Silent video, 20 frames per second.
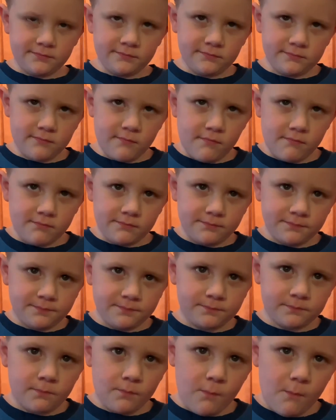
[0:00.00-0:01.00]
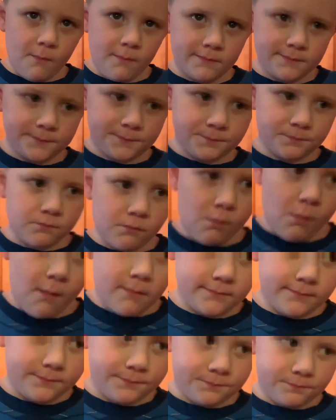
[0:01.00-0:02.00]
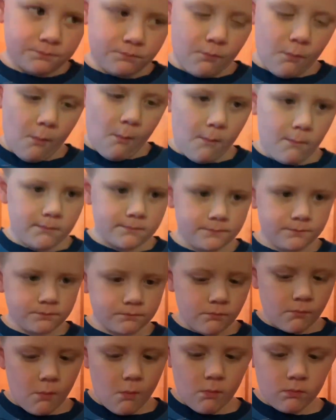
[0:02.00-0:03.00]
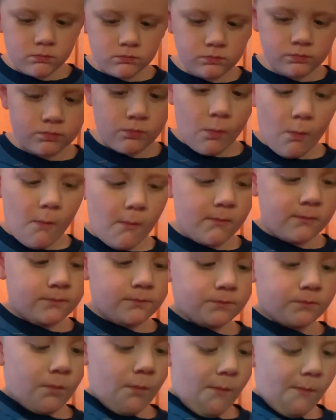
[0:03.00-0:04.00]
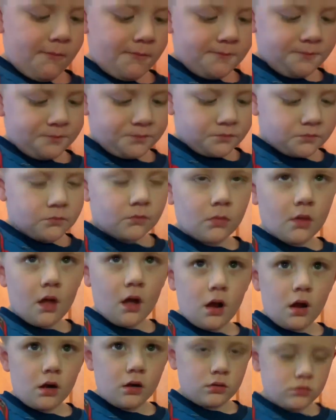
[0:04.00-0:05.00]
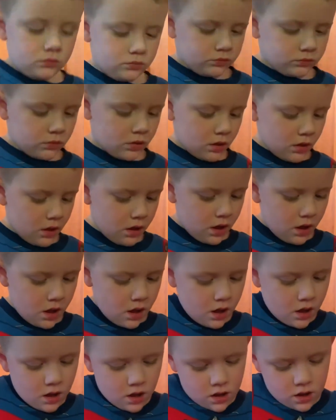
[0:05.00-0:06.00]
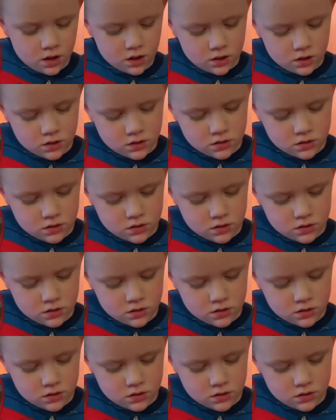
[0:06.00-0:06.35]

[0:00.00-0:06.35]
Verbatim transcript: I got the idea off Pinterest. So yeah, we're just gonna make three rings and connect them, but he loves this little craft and it's super